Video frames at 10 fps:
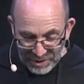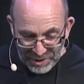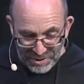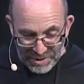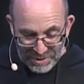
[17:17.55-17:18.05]

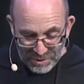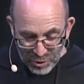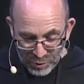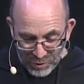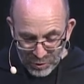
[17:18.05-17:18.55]
He says,
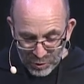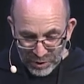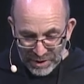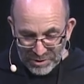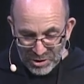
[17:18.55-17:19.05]
no sooner
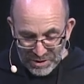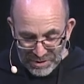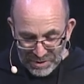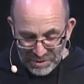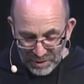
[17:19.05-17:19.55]
had
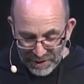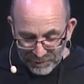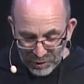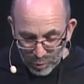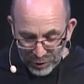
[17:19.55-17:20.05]
Jesus
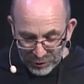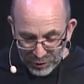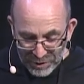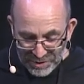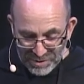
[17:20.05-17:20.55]
left the
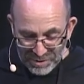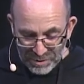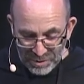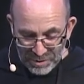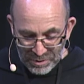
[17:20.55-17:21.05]
wilderness
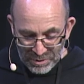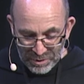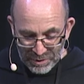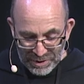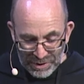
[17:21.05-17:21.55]

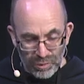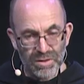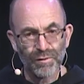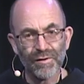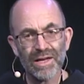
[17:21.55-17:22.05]
than he
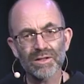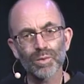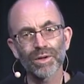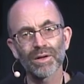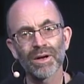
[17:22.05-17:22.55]
was faced
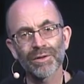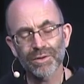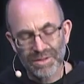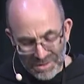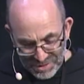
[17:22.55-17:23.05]
with another
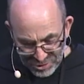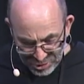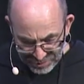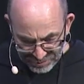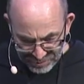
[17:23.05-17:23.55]

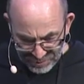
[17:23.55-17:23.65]
decision.